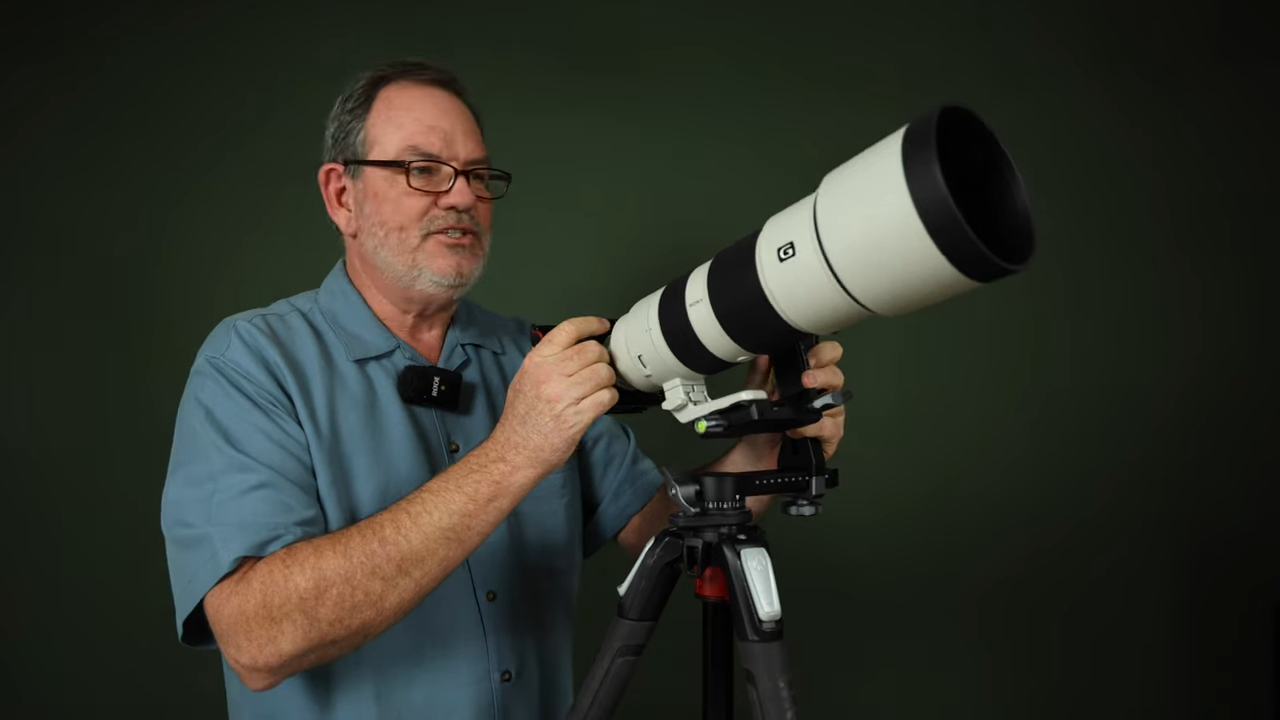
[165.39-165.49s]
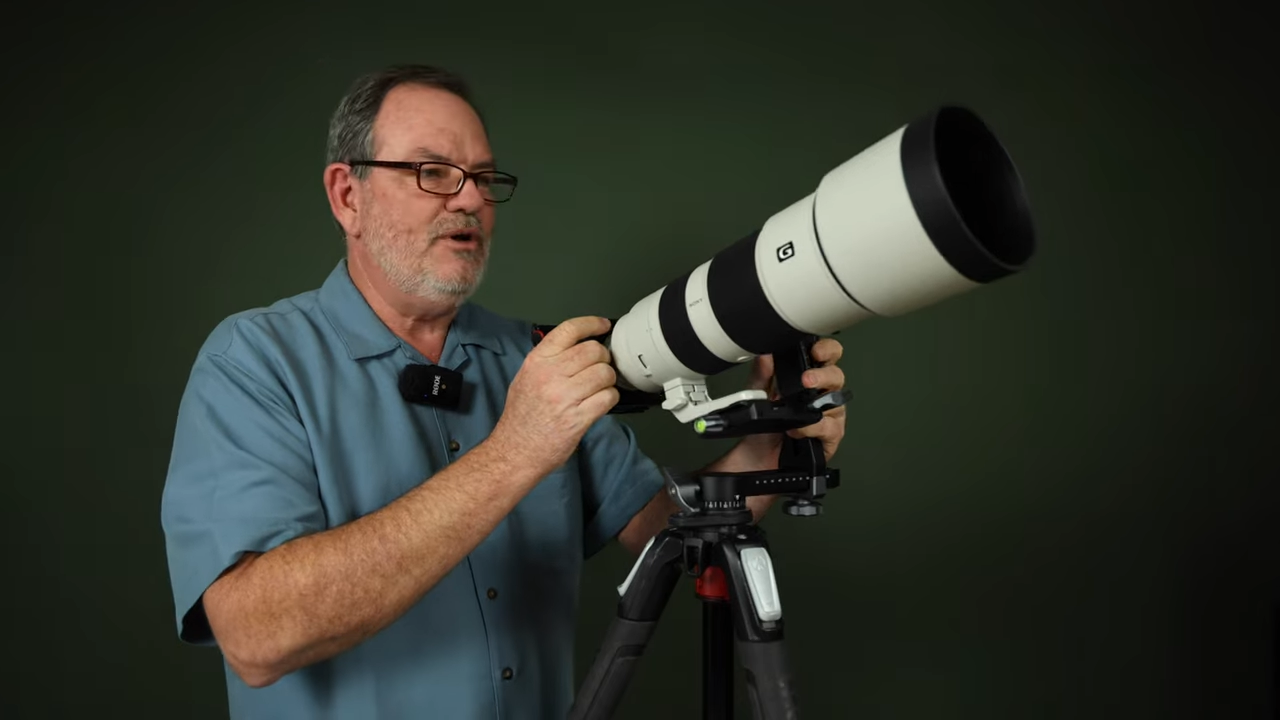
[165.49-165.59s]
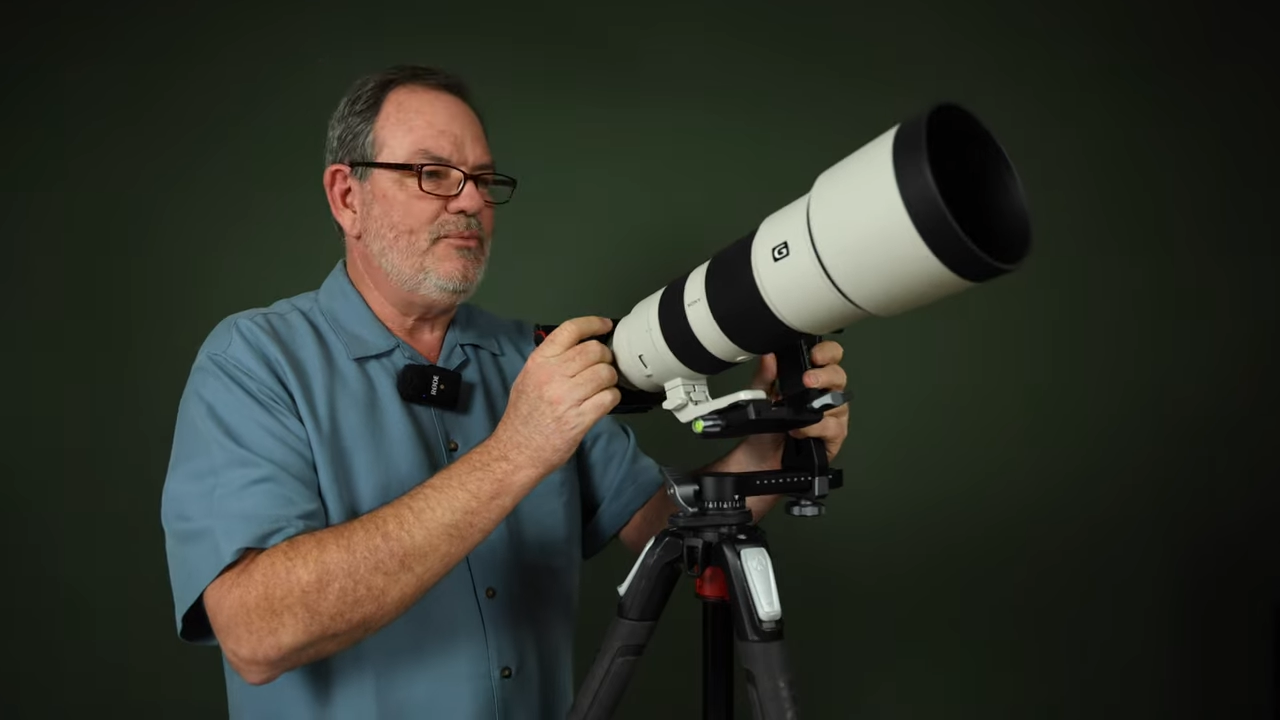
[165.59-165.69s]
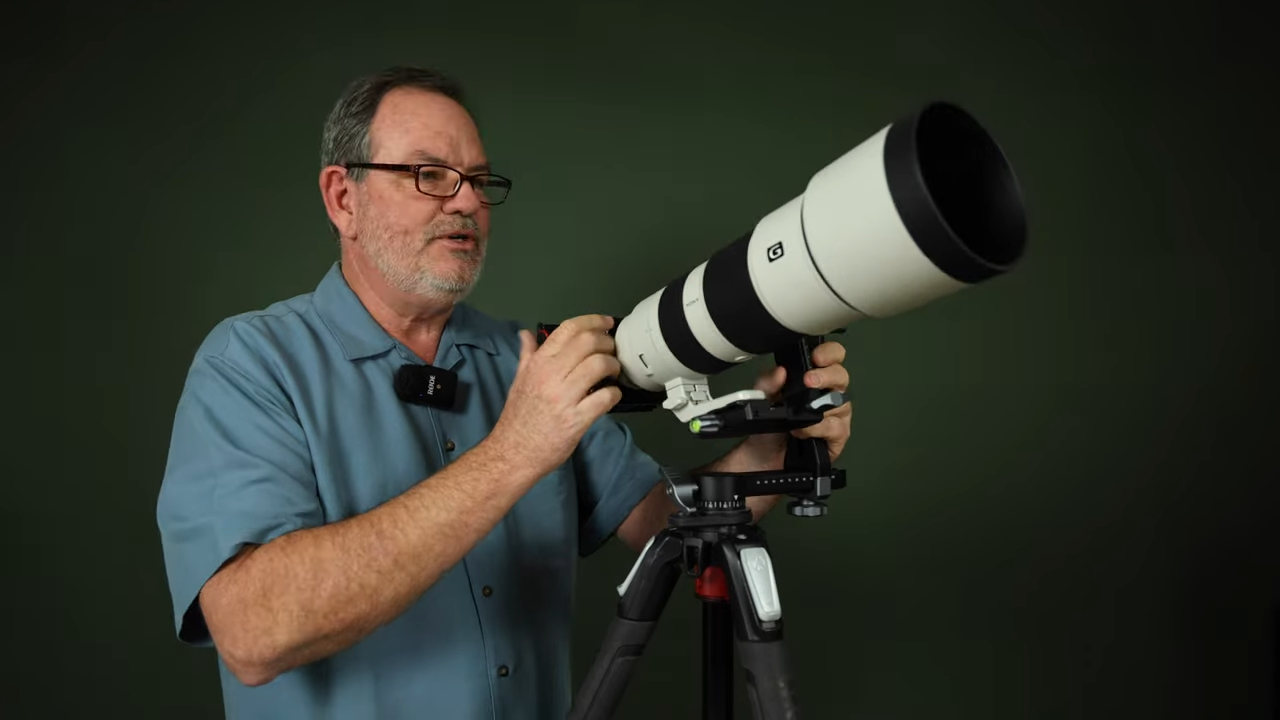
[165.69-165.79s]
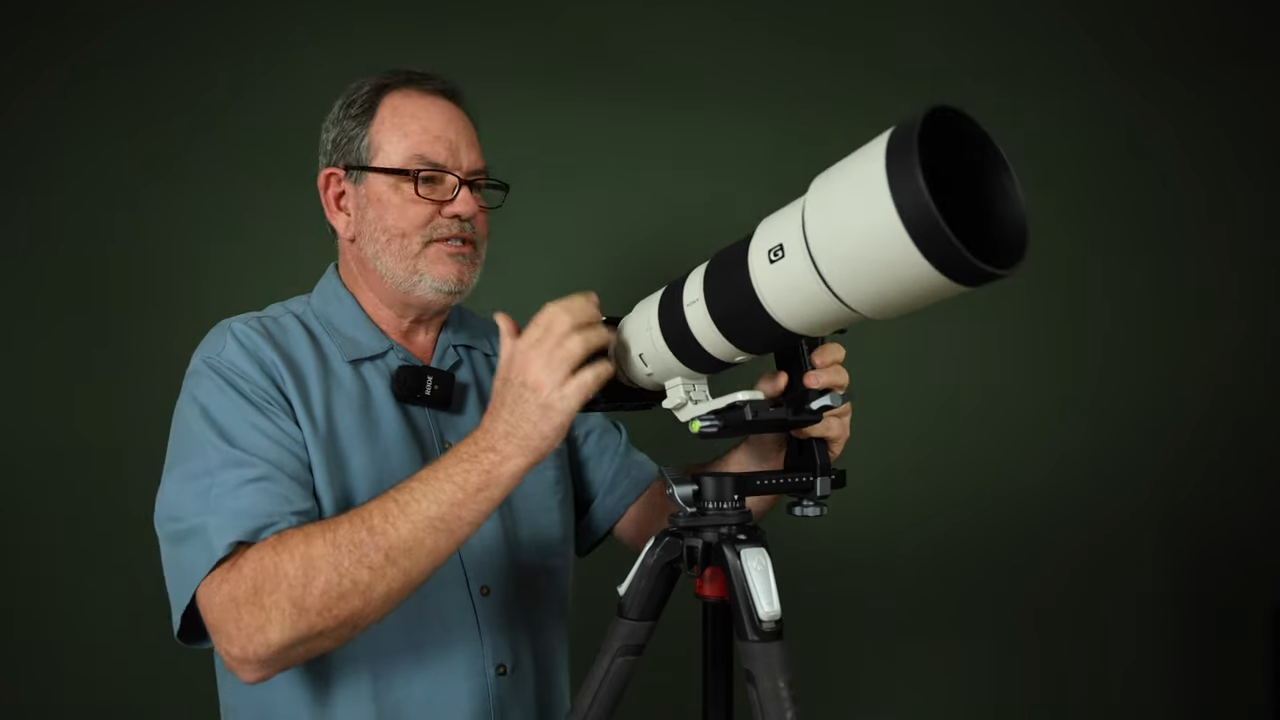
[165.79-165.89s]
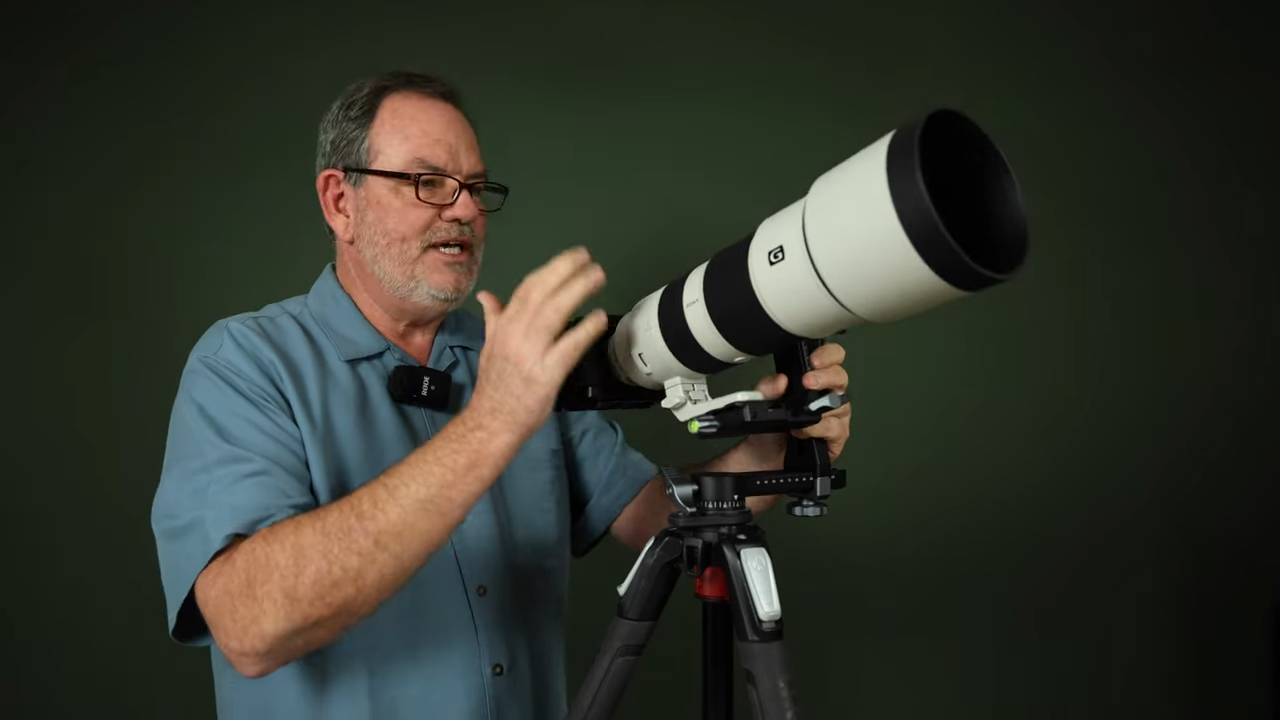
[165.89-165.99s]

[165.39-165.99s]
So I'm going to